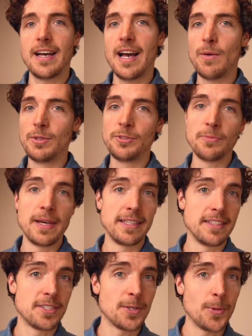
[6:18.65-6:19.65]
I want to make
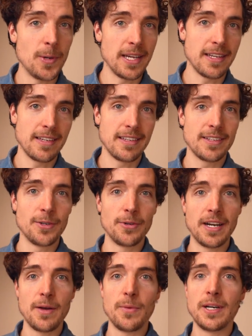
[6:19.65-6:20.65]
this quick,
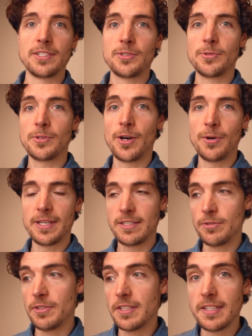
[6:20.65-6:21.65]
or I want to go
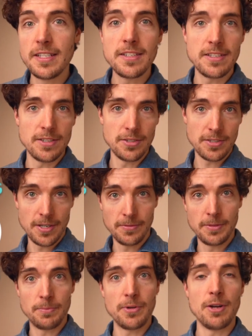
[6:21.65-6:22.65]
into the details of
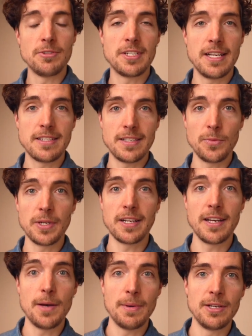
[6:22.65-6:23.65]
the process that we're
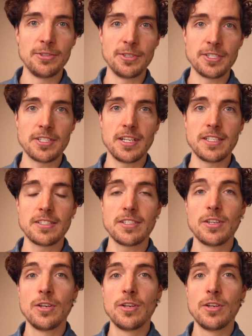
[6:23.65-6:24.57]
about to discuss.